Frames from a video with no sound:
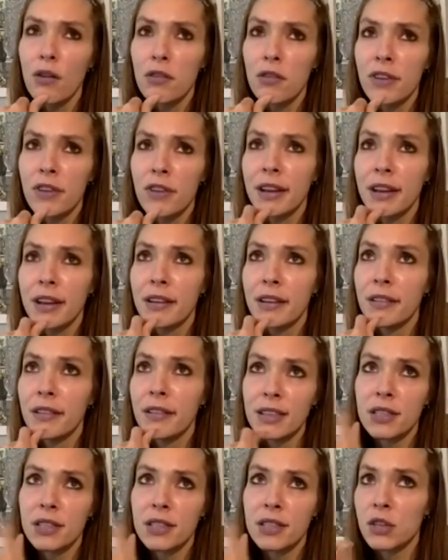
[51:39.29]
and I
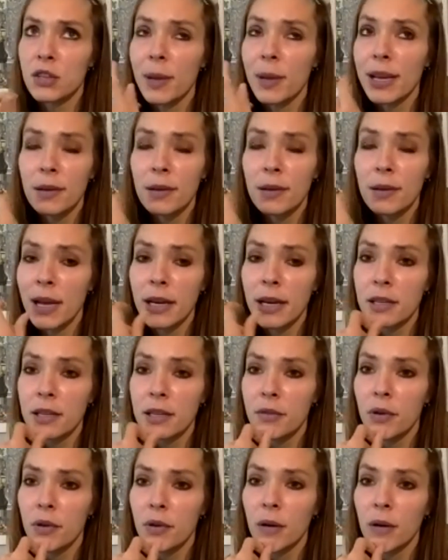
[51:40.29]
still make paintings of
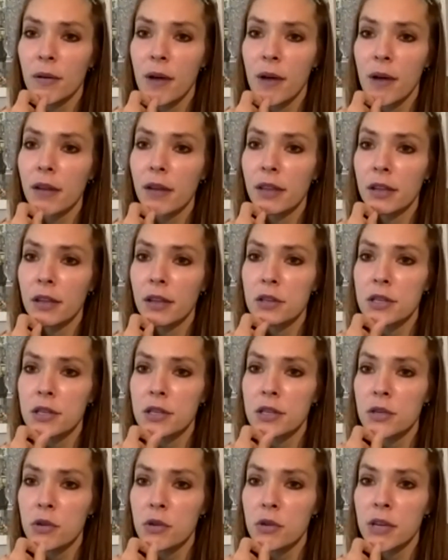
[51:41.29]
her. I think she's
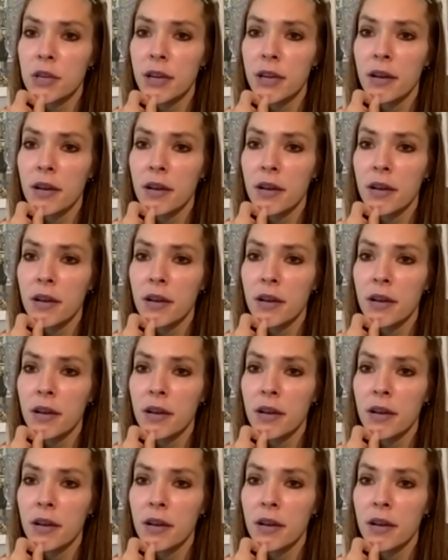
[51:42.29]
interesting.